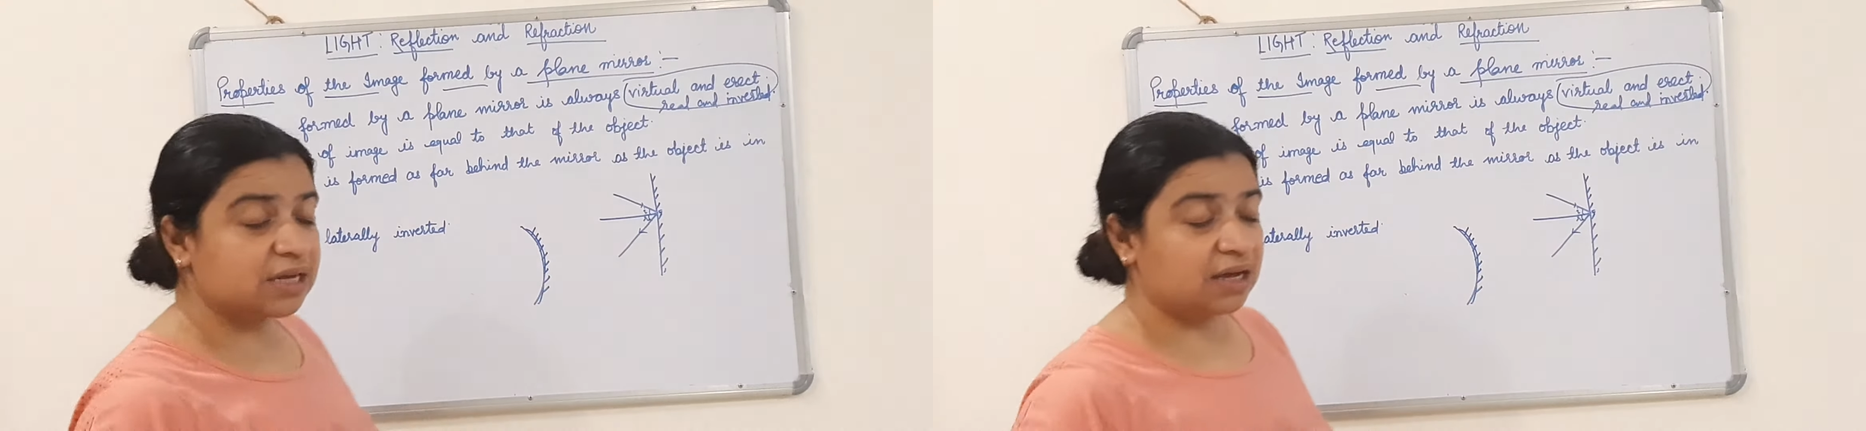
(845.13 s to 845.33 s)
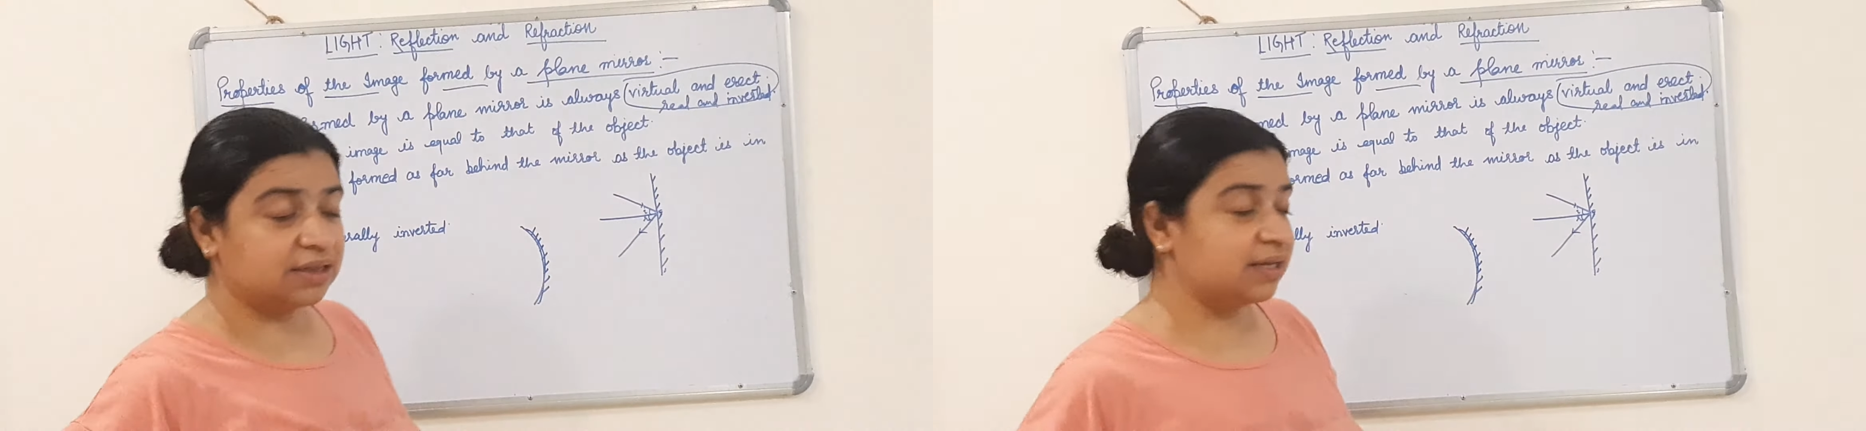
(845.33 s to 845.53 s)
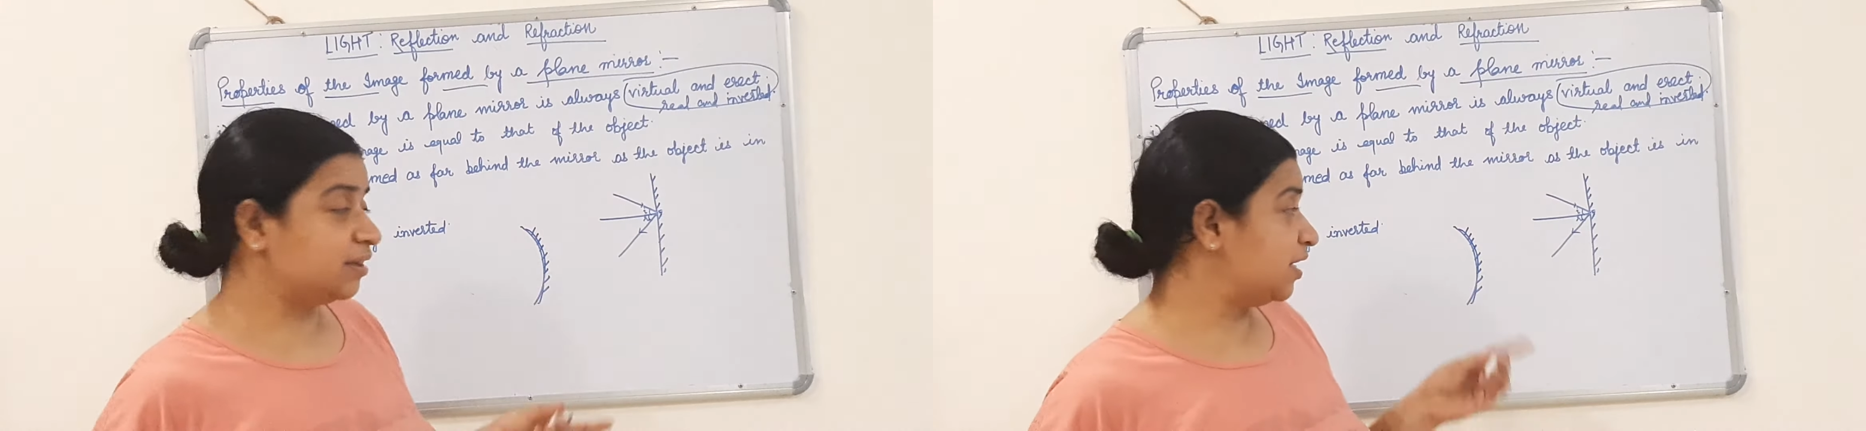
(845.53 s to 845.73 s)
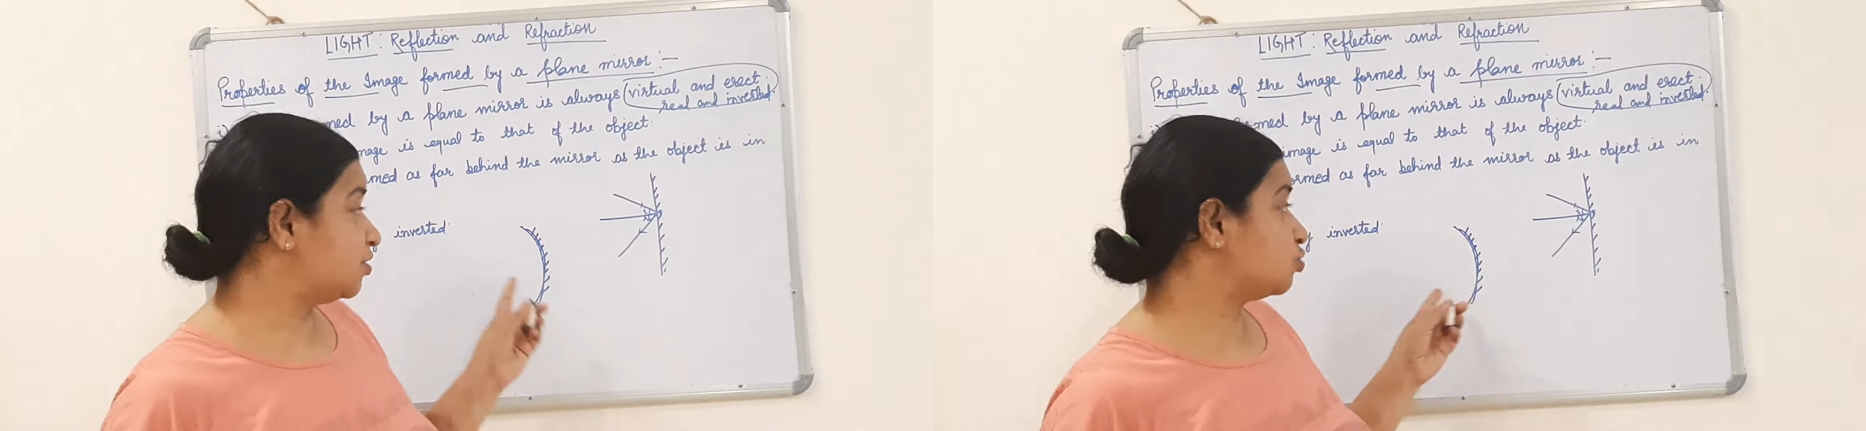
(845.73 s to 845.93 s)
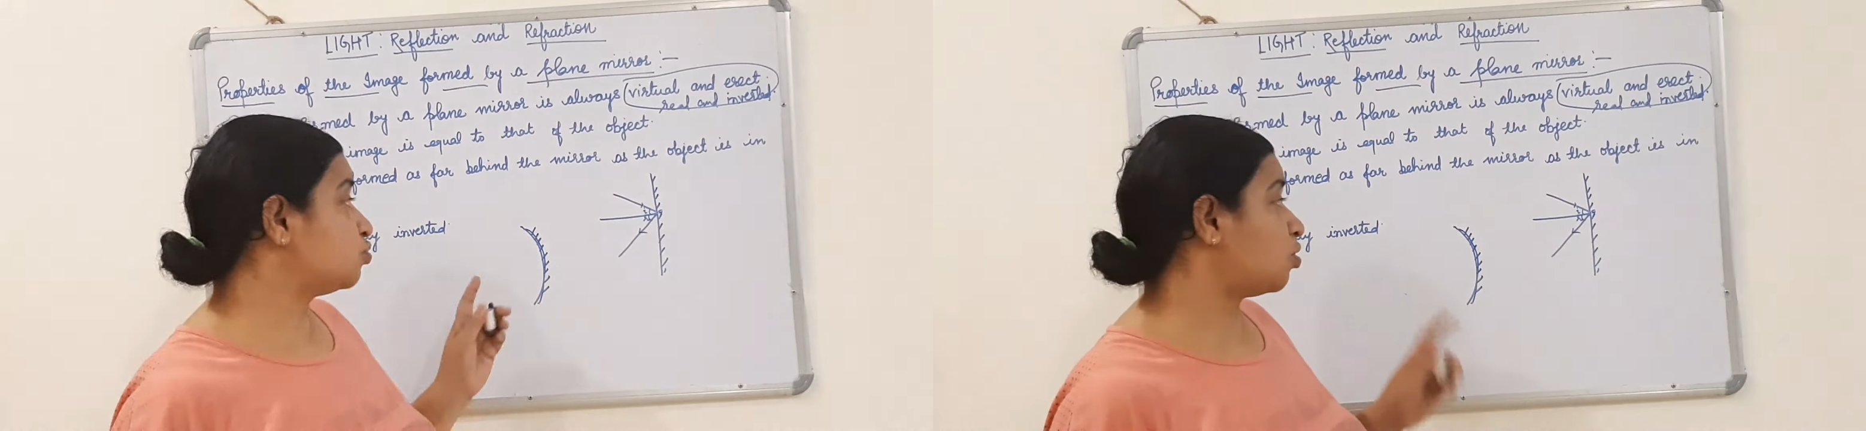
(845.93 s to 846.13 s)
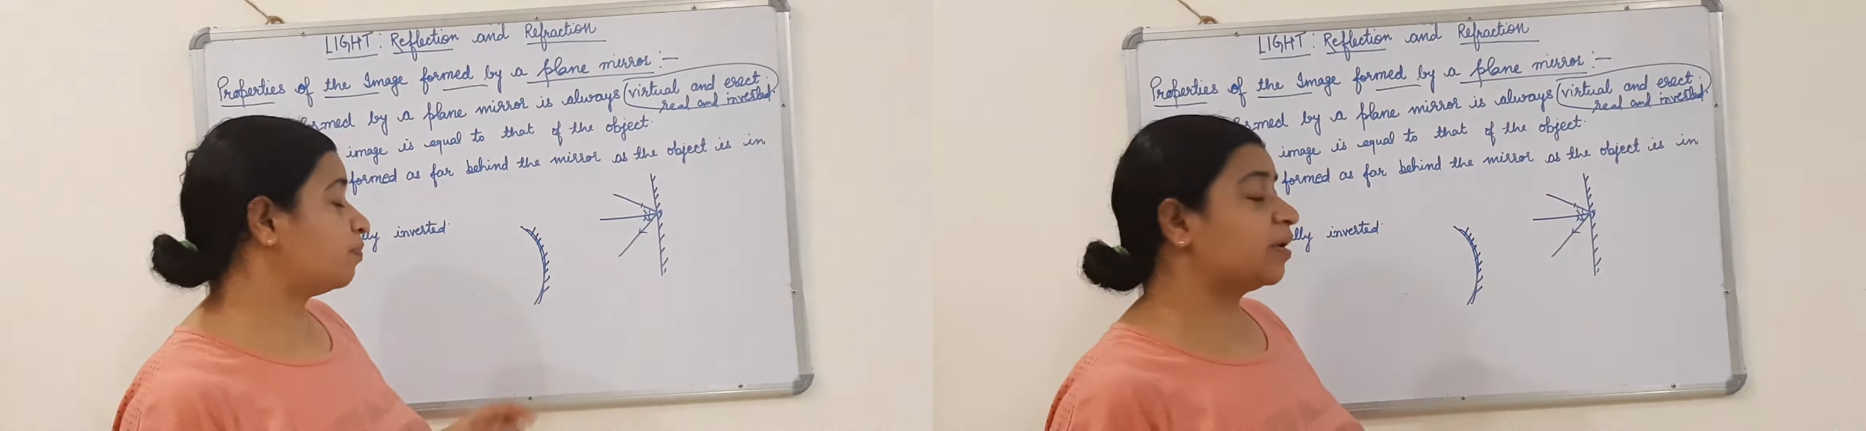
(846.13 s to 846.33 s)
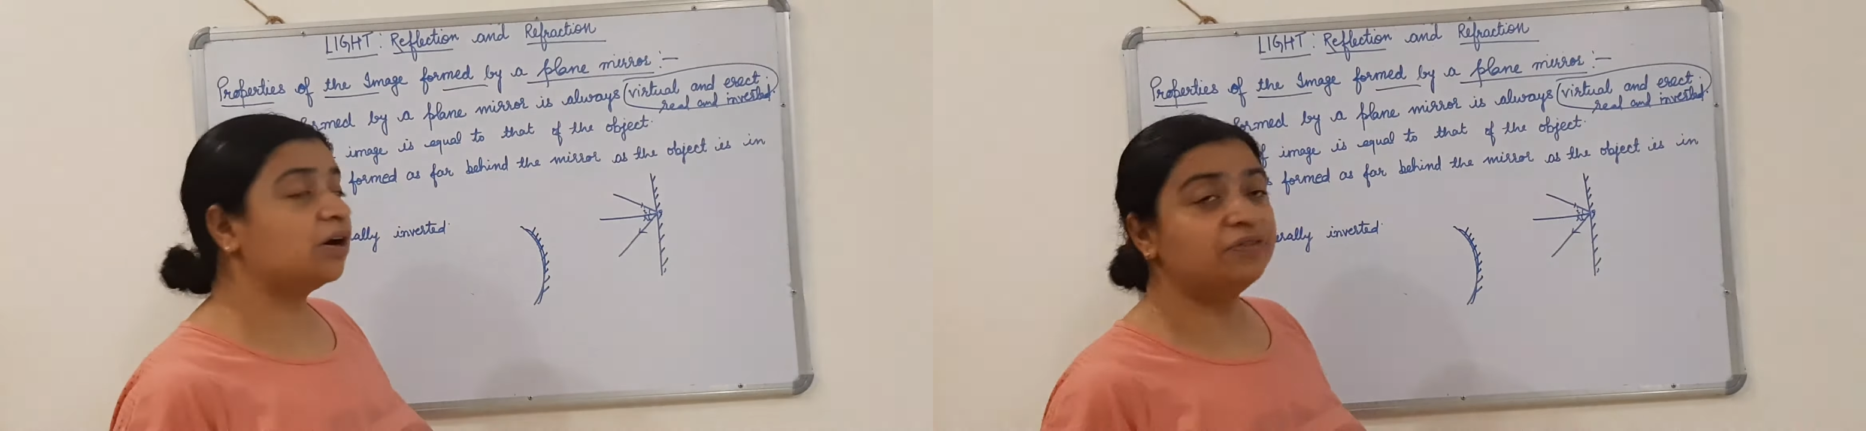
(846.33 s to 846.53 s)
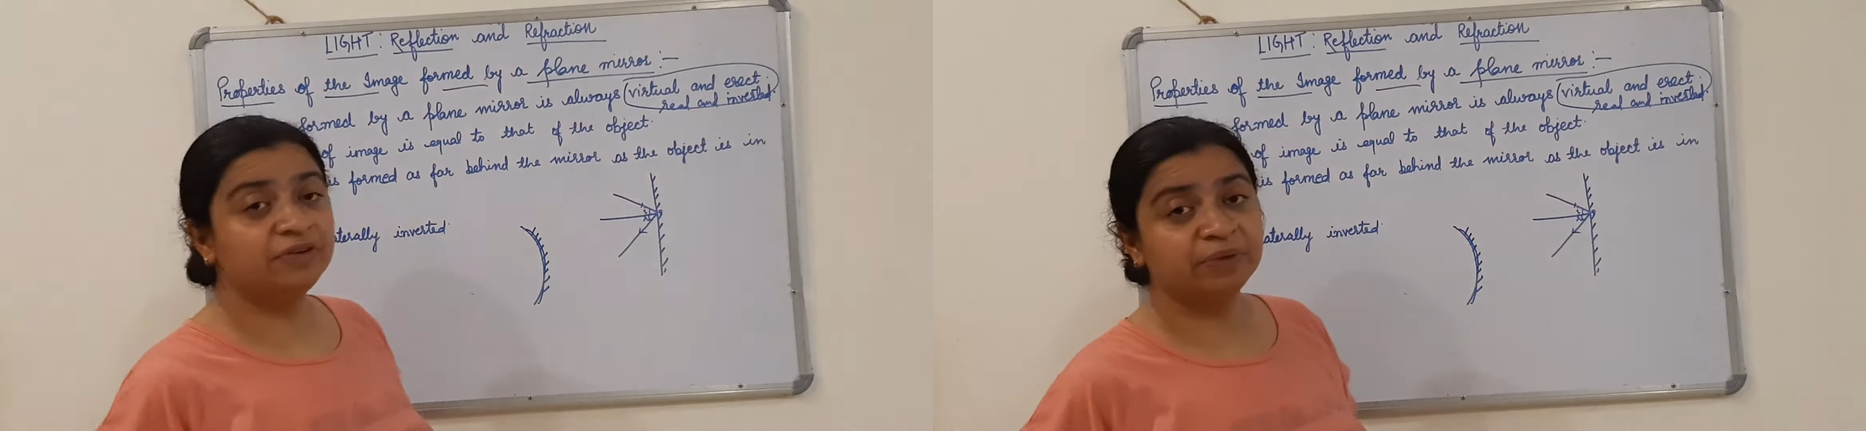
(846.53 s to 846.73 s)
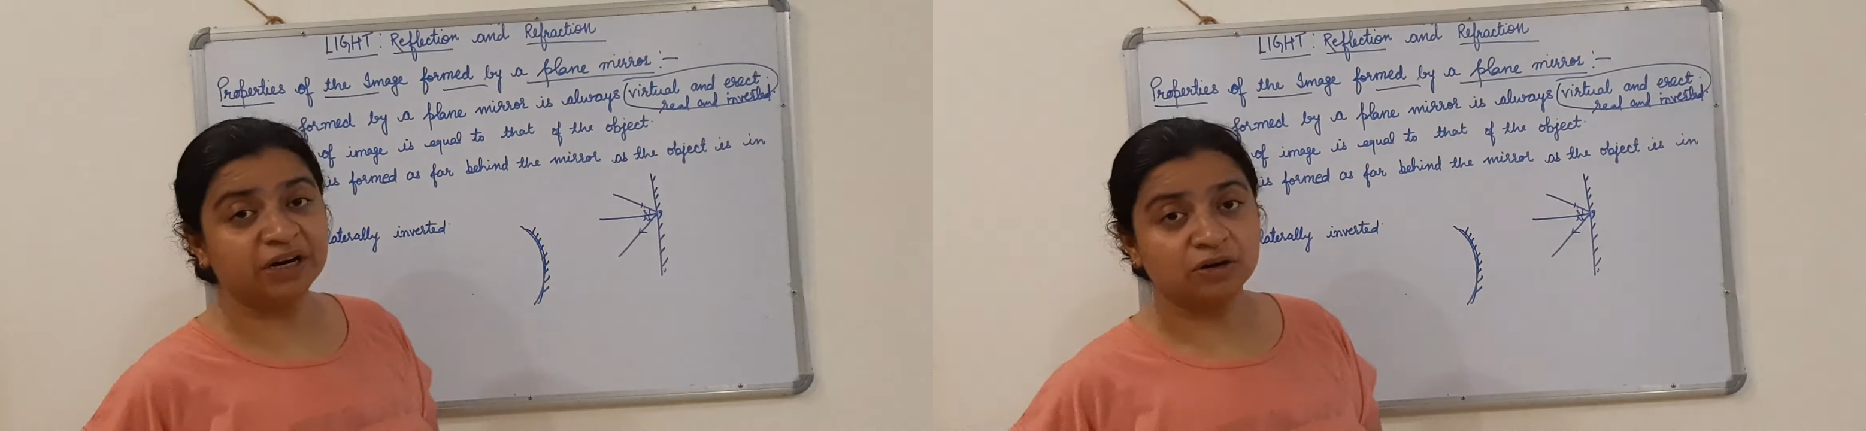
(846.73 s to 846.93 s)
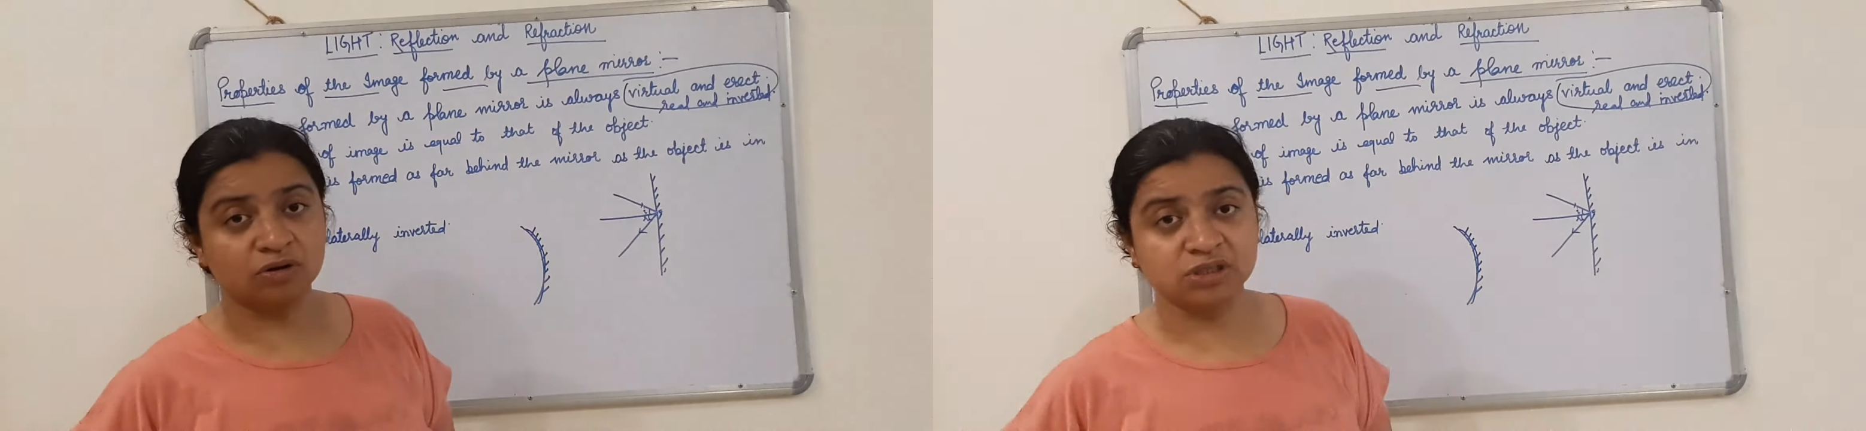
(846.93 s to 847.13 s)
I think these two curved
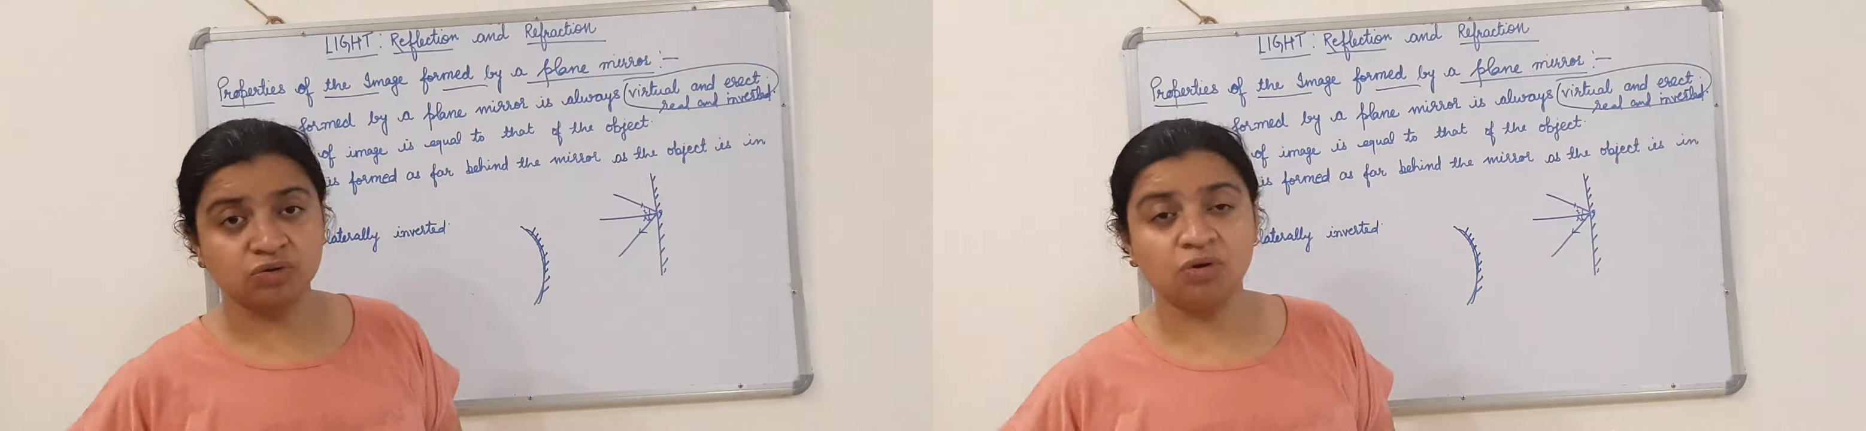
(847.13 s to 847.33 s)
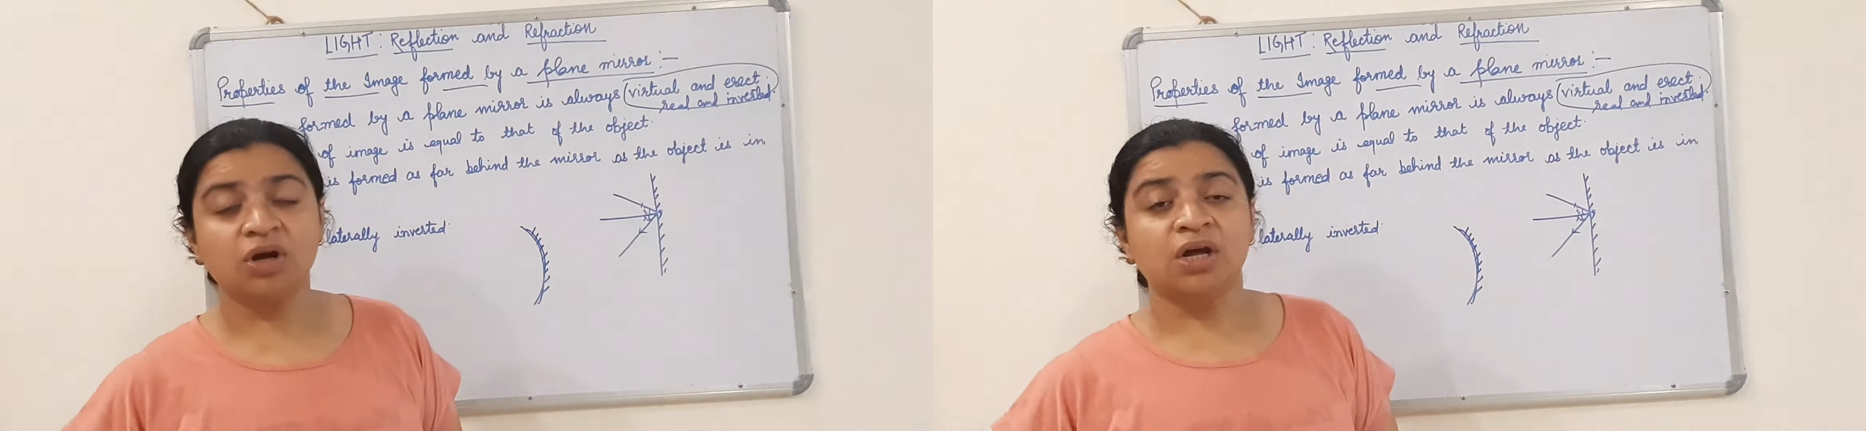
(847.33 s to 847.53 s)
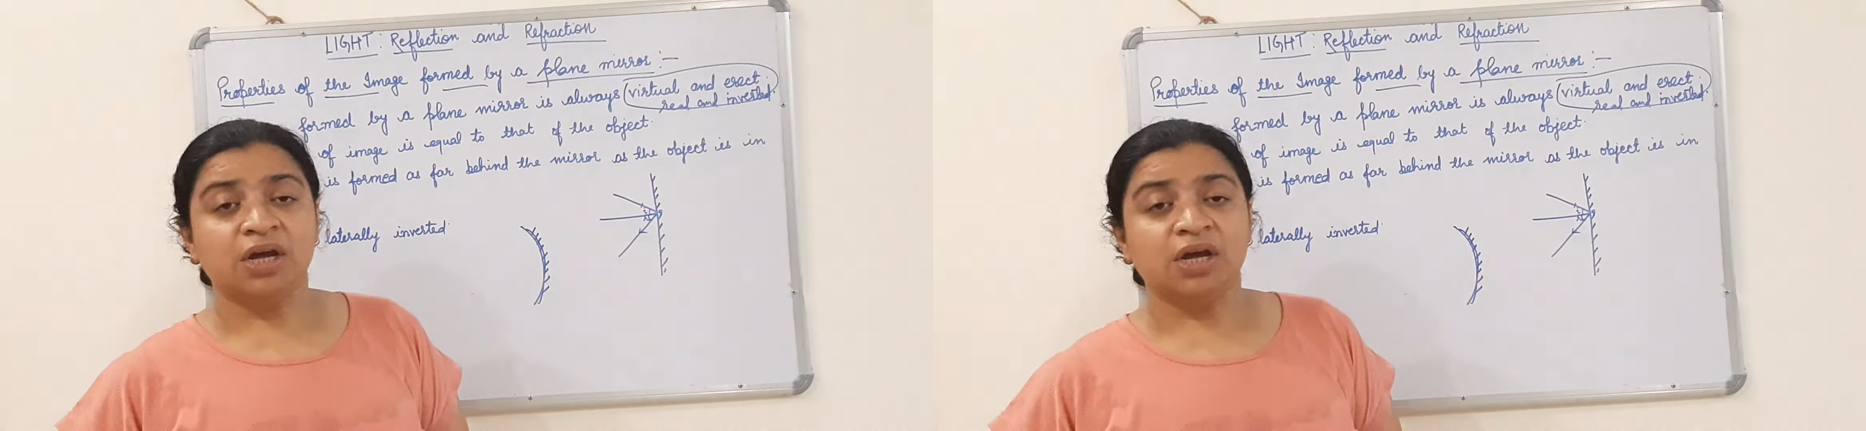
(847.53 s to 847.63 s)
mirror also